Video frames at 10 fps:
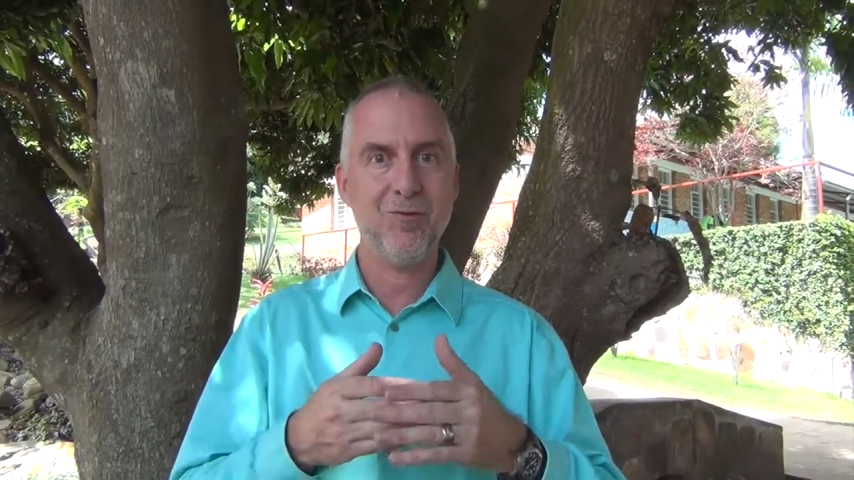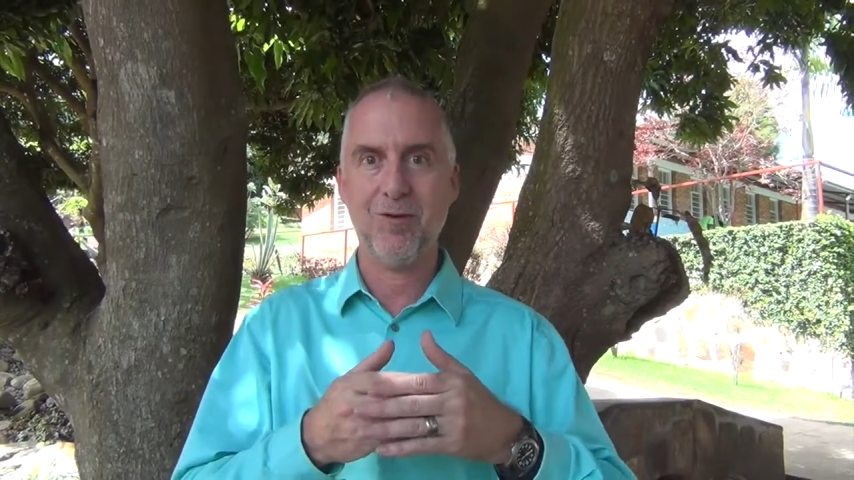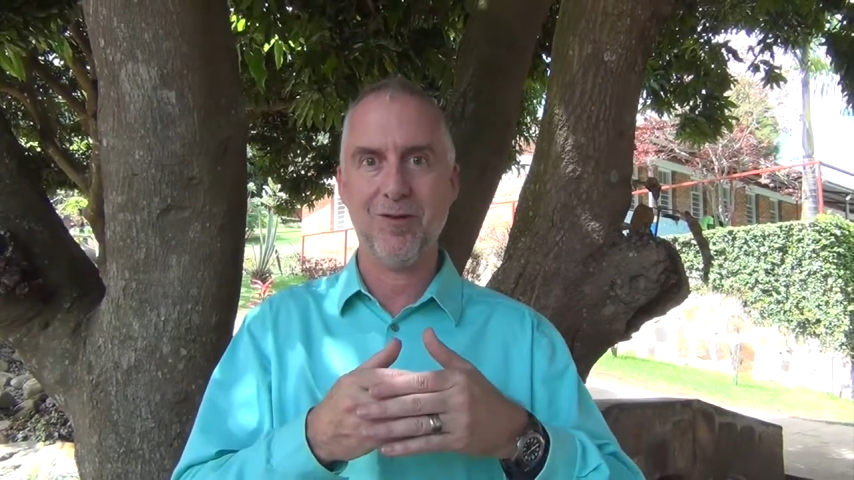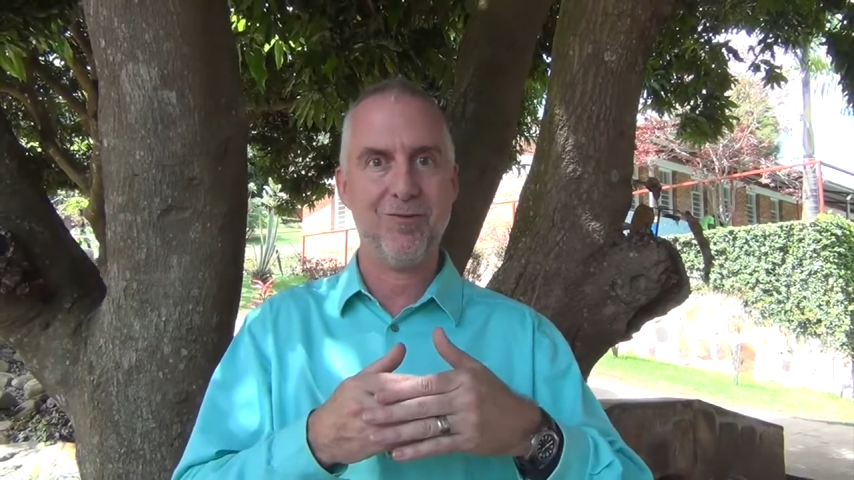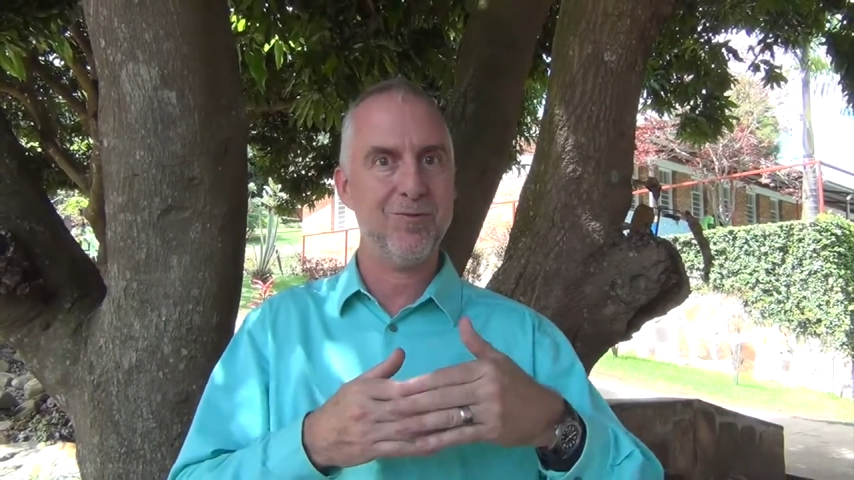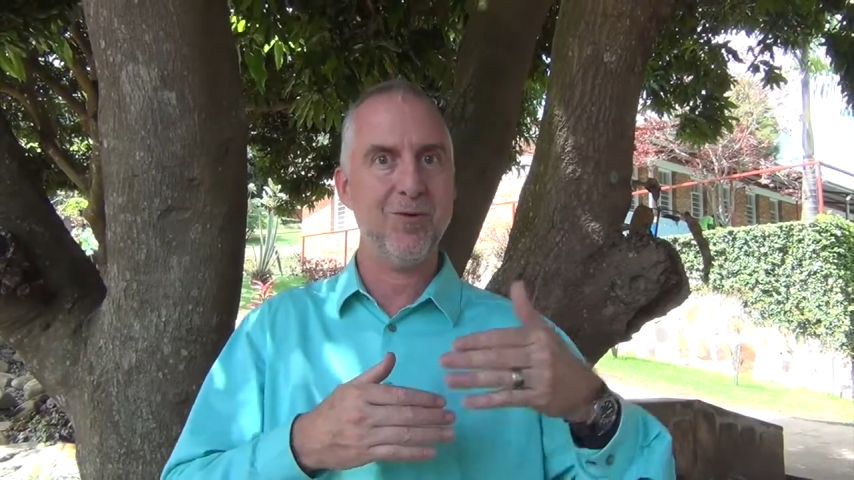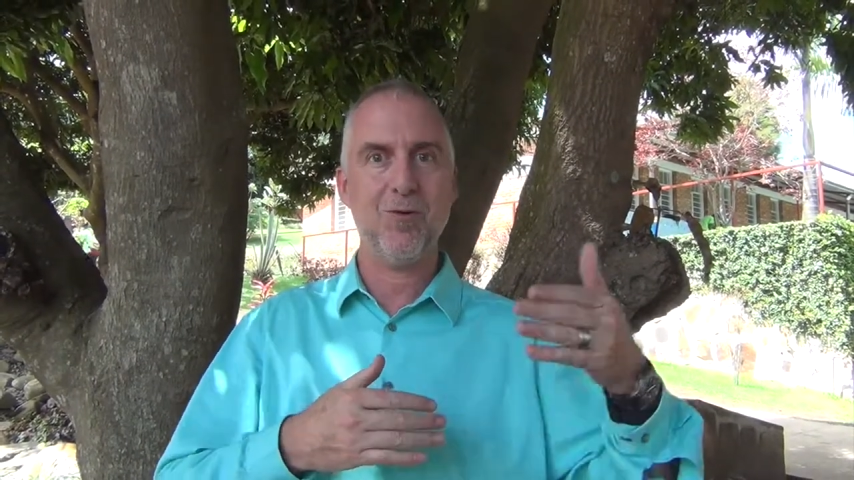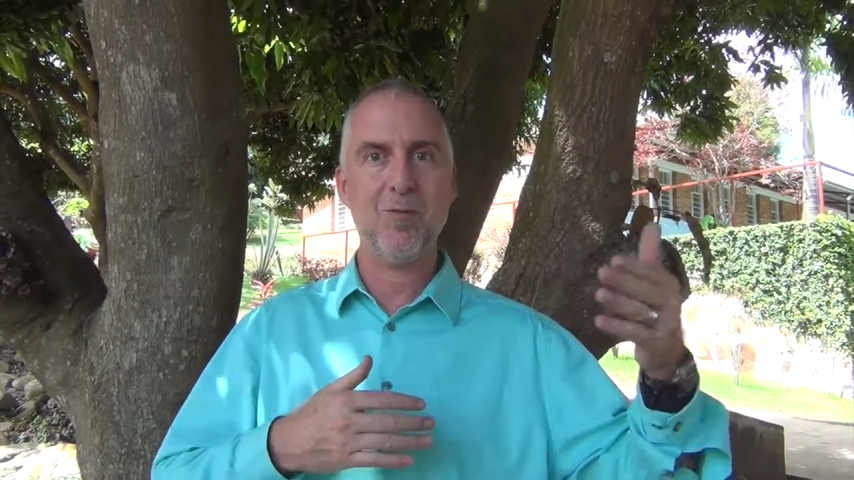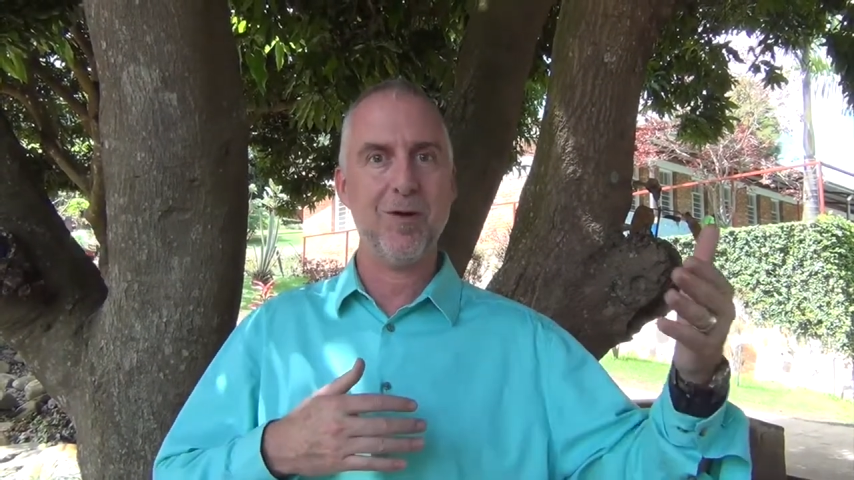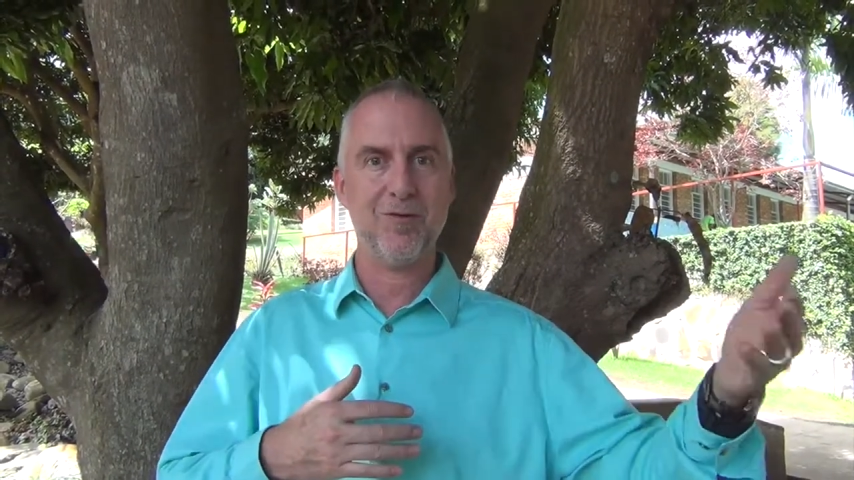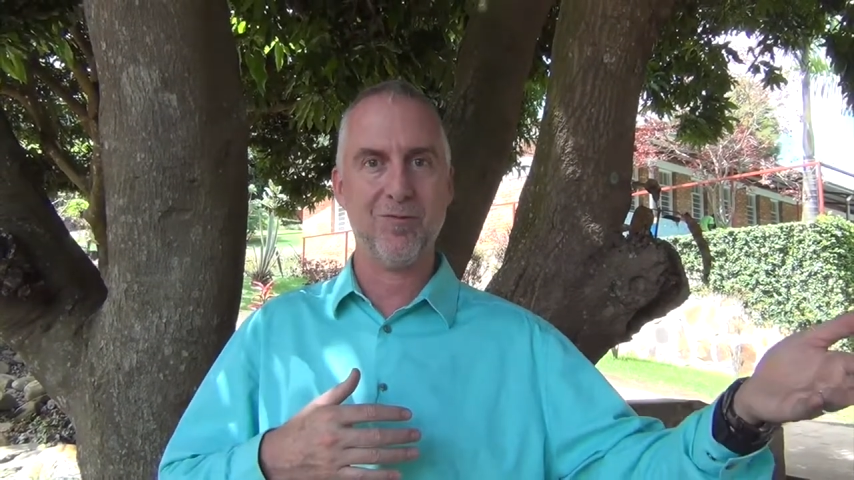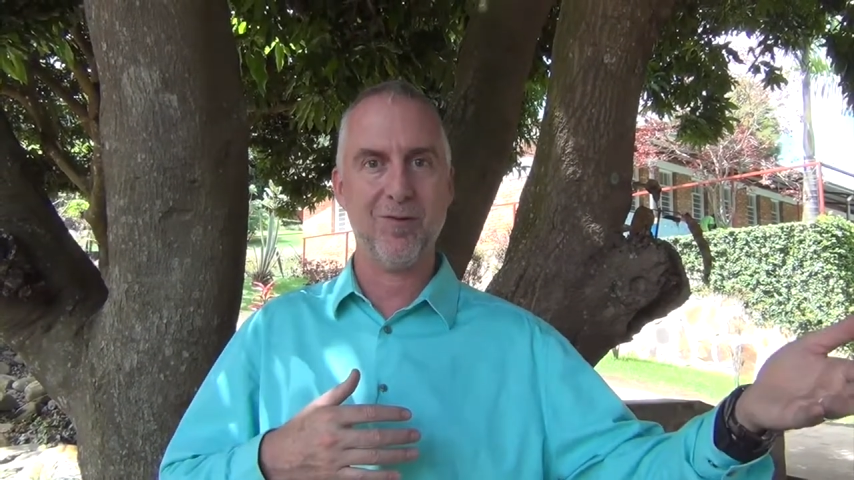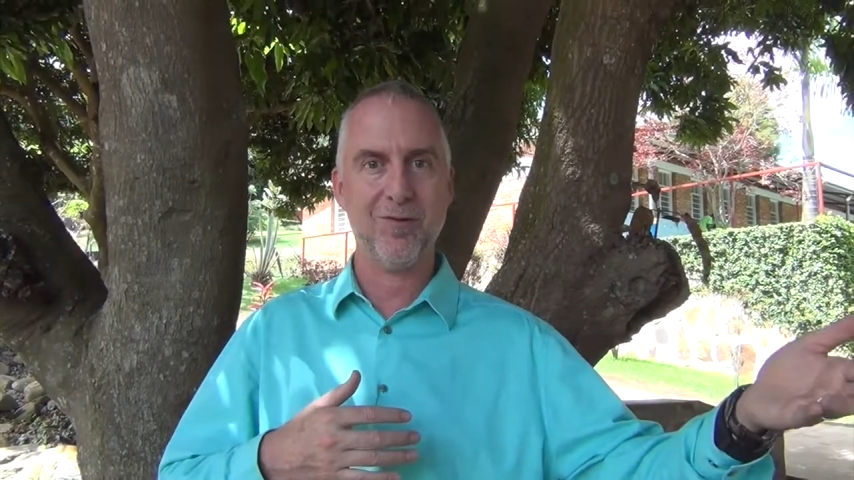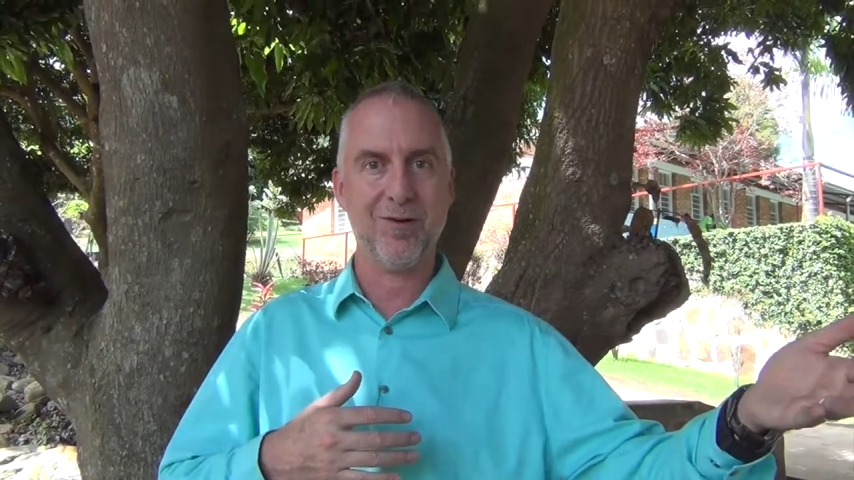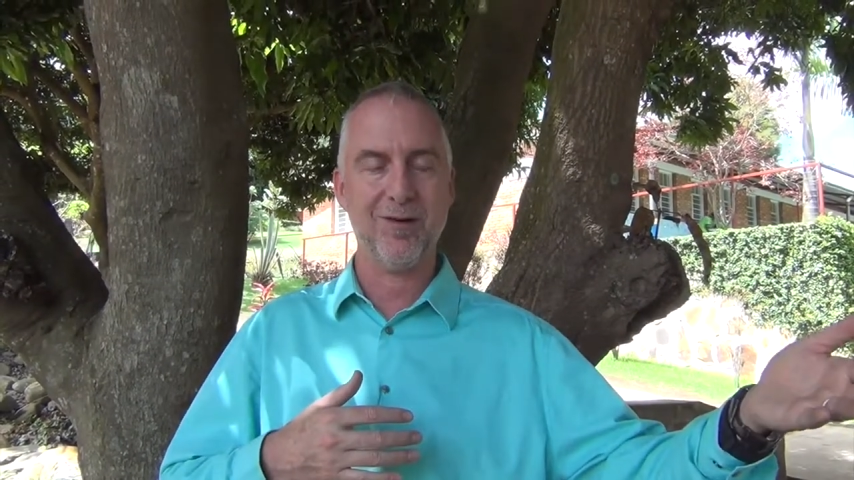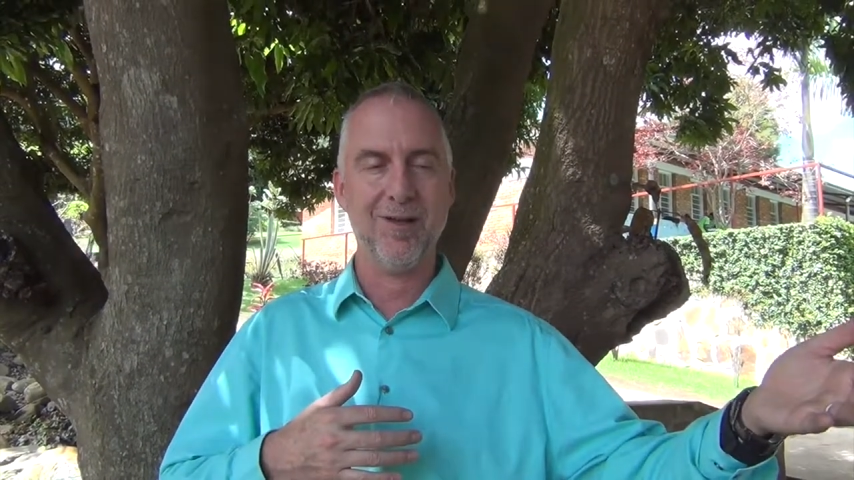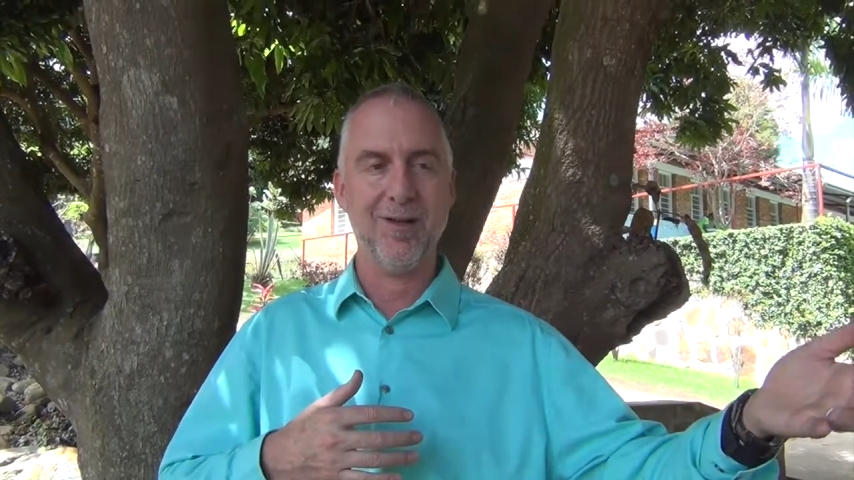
students so much further.